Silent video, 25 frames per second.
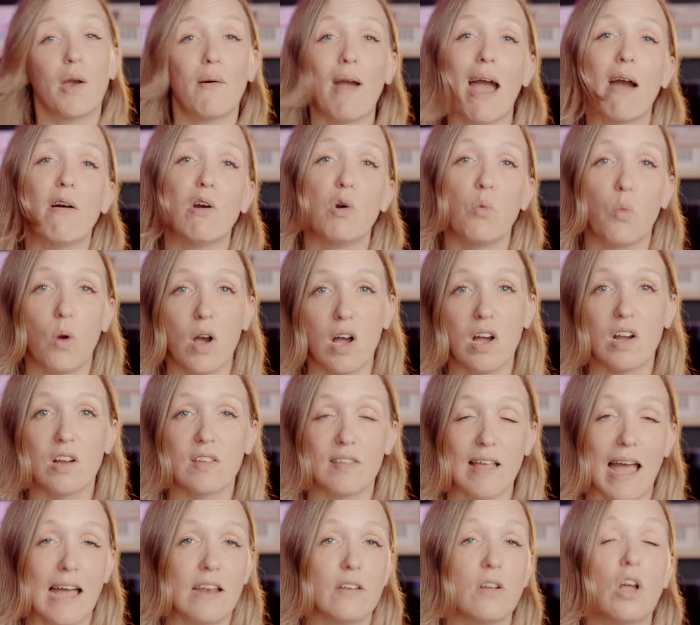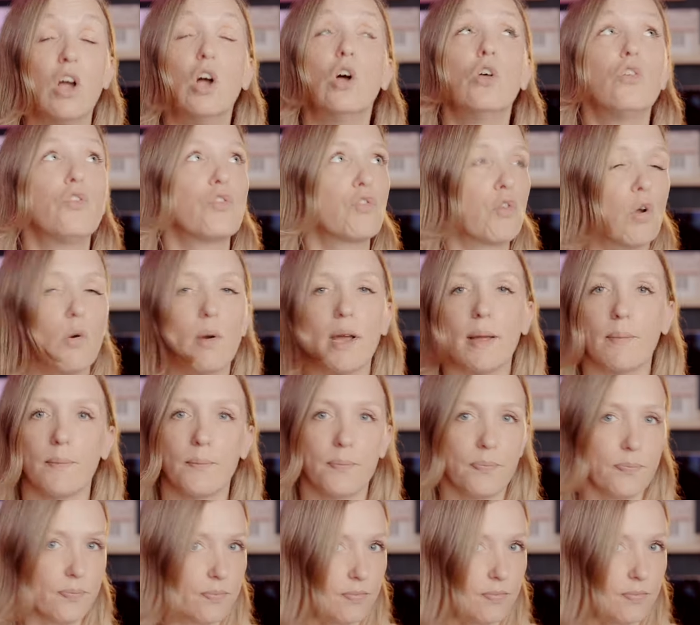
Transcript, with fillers: know how it works, and screw it!